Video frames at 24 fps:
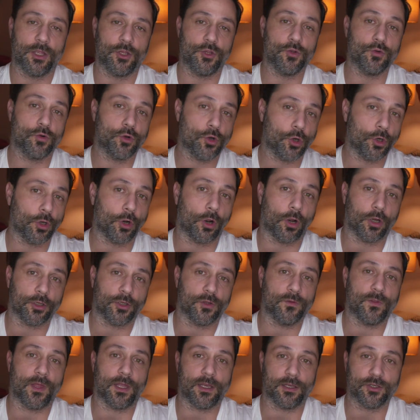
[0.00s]
you could
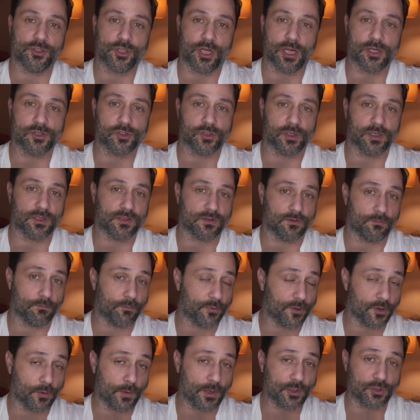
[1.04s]
argue that in changelings,
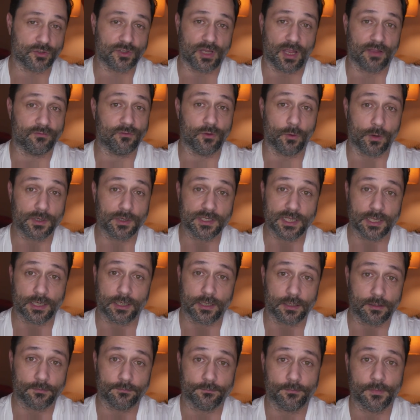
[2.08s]
the creatures have no
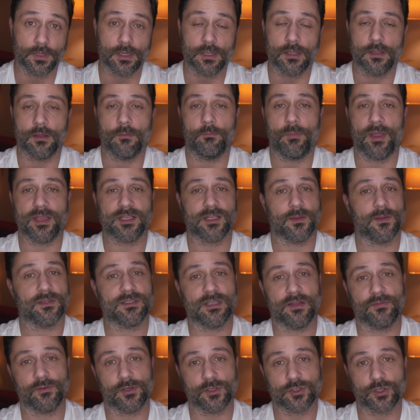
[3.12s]
identity based on this
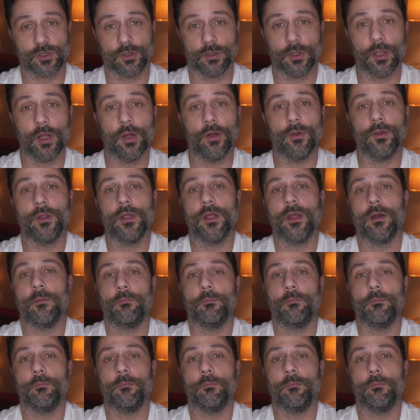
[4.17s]
definition alone.